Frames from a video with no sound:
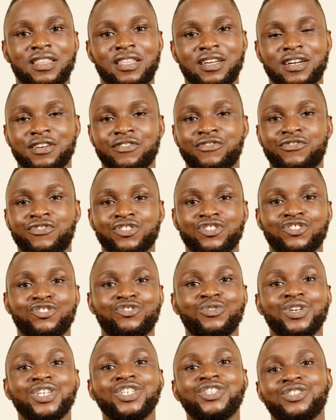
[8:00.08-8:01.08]
their
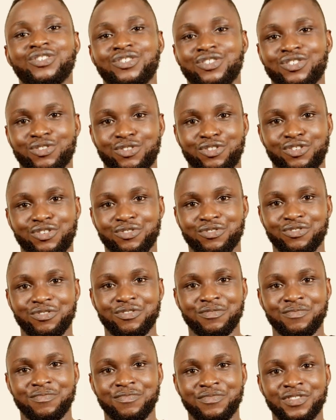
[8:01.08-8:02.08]
frustrations on you
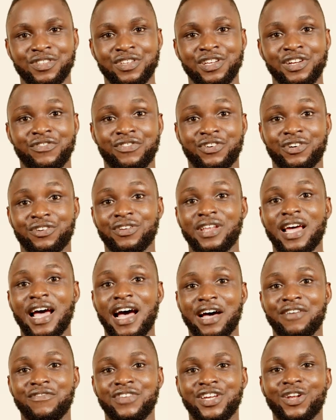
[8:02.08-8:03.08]
for not
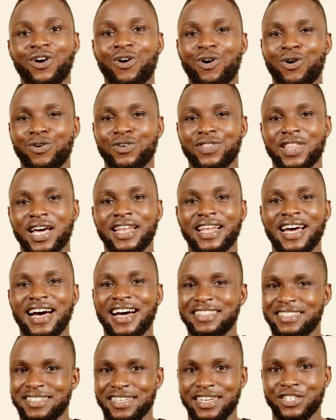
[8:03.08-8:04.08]
having all that
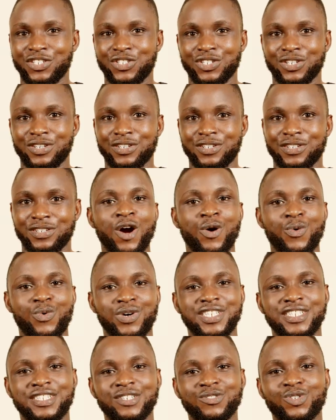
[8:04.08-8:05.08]
attention. We're
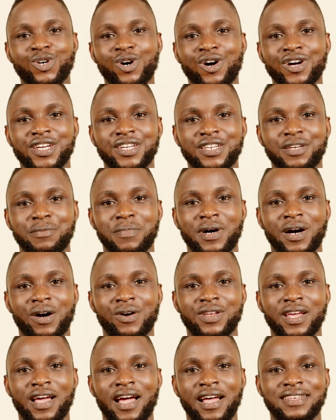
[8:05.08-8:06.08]
still talking
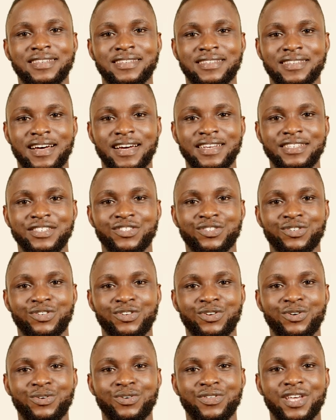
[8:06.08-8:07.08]
about signs to
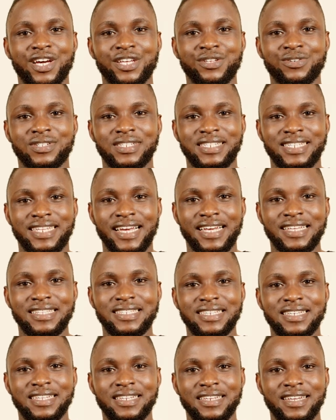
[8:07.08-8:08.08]
know that you're
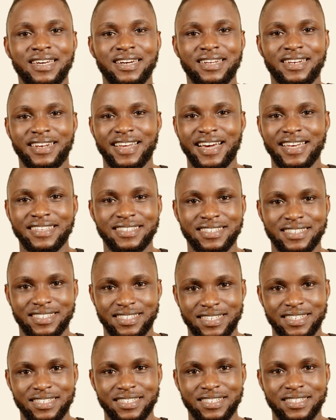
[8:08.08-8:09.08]
dating a
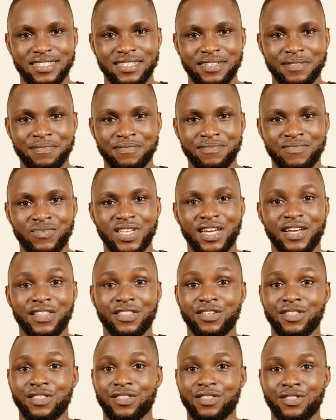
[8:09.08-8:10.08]
narcissist. And
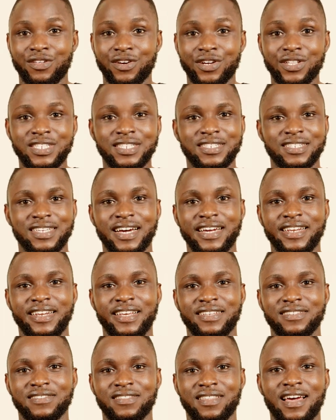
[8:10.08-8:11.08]
the third sign
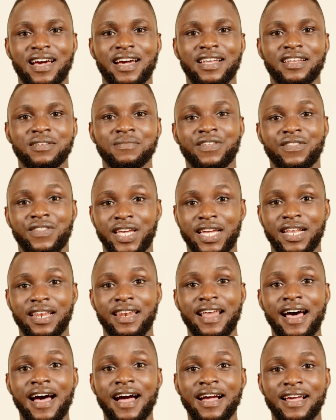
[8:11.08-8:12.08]
is that they
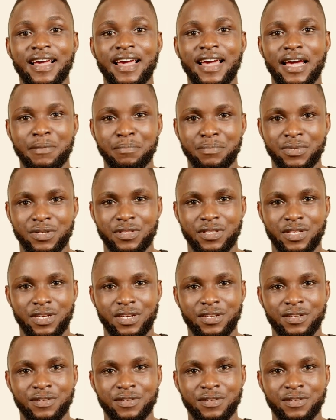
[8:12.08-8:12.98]
lack empathy.